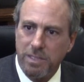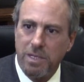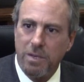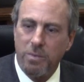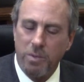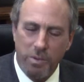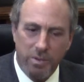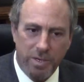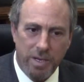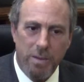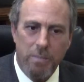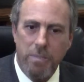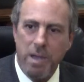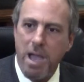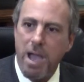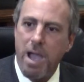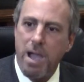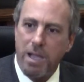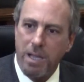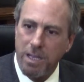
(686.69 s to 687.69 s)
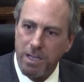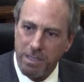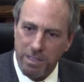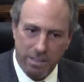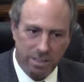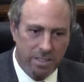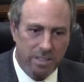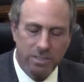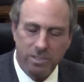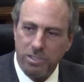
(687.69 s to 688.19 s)
And we'll come back and
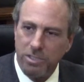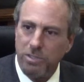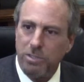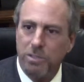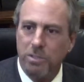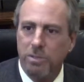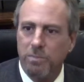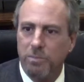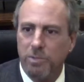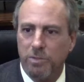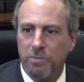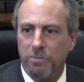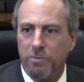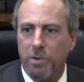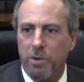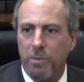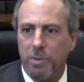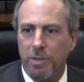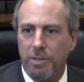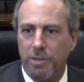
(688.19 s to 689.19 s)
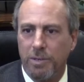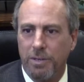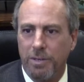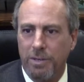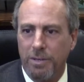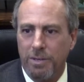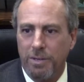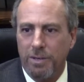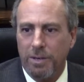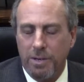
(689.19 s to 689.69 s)
continue to move forward
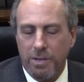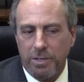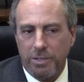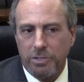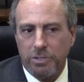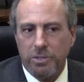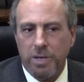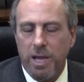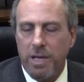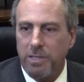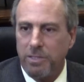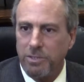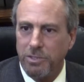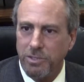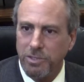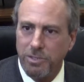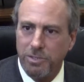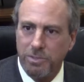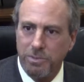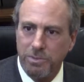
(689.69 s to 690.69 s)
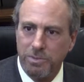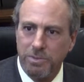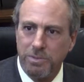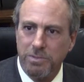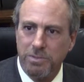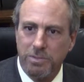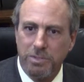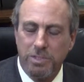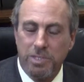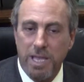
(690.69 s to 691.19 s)
on our strategies
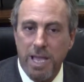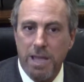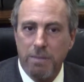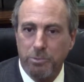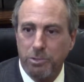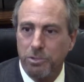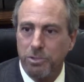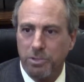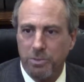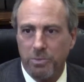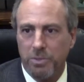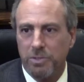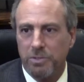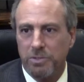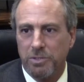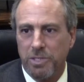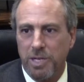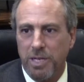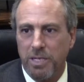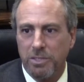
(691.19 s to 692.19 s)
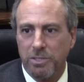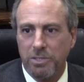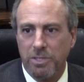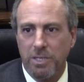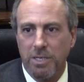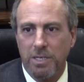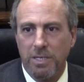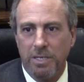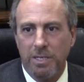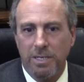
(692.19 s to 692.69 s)
to capture the world stage.
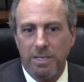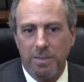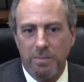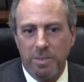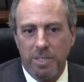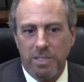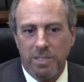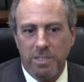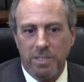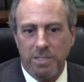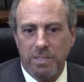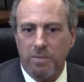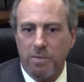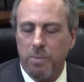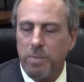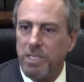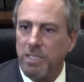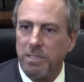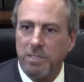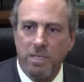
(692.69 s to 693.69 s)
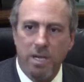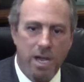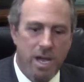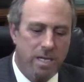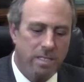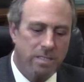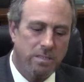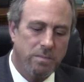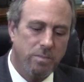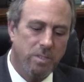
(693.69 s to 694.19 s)
Because everybody
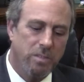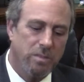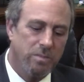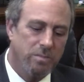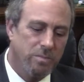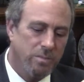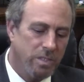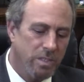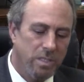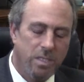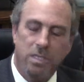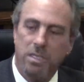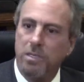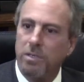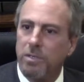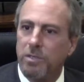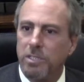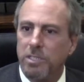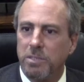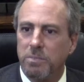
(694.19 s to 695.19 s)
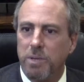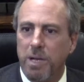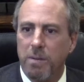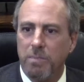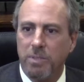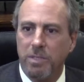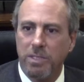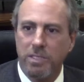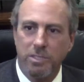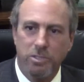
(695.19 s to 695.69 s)
talks about we need to increase
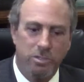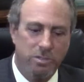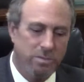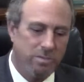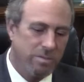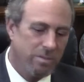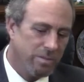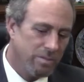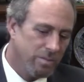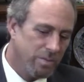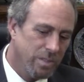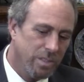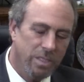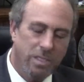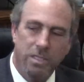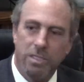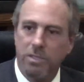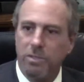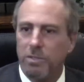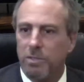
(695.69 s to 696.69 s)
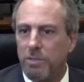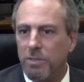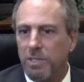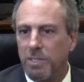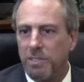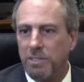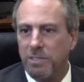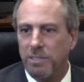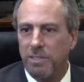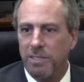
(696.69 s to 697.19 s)
population, we need to
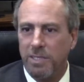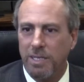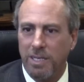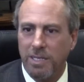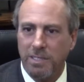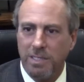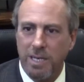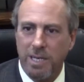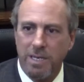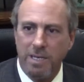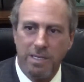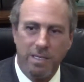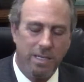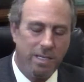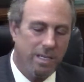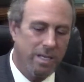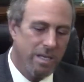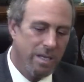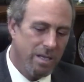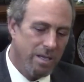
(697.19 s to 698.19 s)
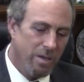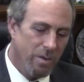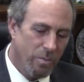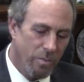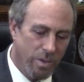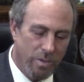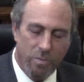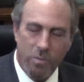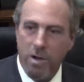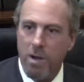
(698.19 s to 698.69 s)
increase the identity,
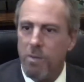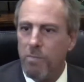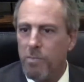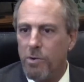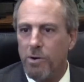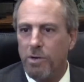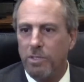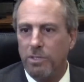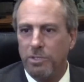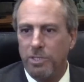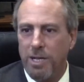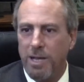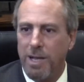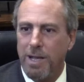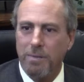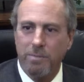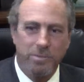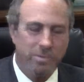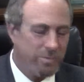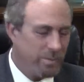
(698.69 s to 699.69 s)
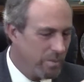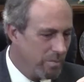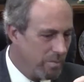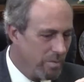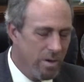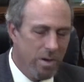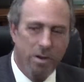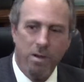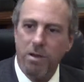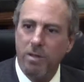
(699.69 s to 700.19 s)
we want more jobs,
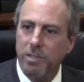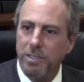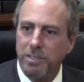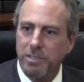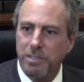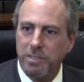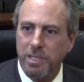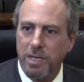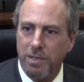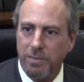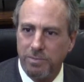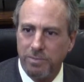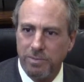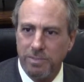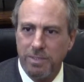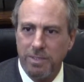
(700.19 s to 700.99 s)
we want all this stuff.